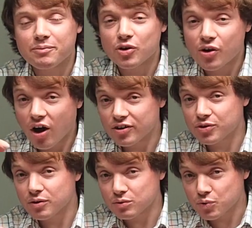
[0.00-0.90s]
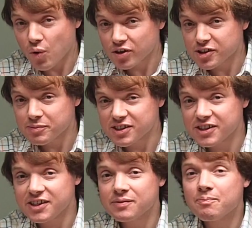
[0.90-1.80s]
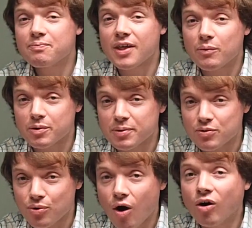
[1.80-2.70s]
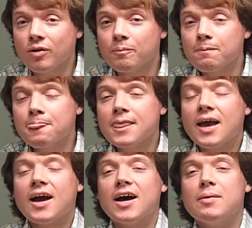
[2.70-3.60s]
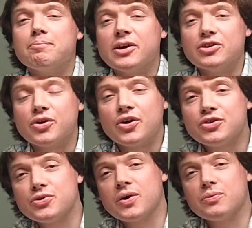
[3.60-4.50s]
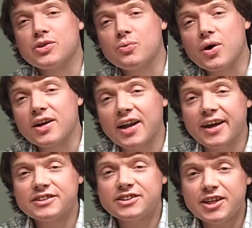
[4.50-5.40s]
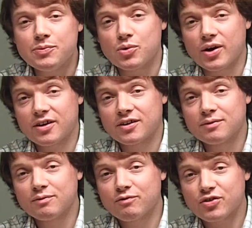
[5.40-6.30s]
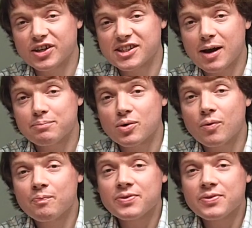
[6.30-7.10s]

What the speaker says: You can't do it with washing machine, that would be wrong, but you could do it with a word like teamwork, for example.